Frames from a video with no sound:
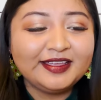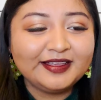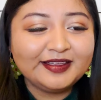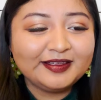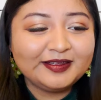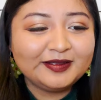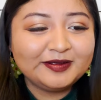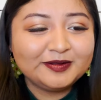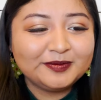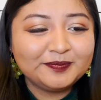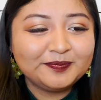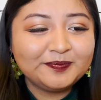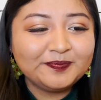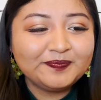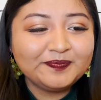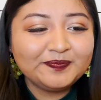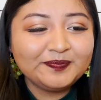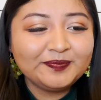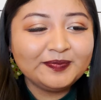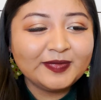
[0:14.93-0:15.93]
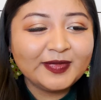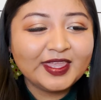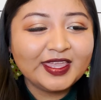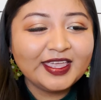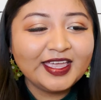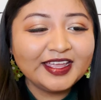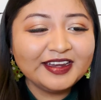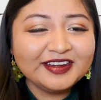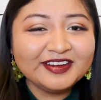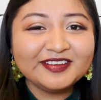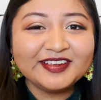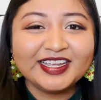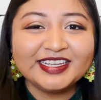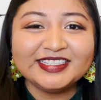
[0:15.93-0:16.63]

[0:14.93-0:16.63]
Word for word: Um, I don't know,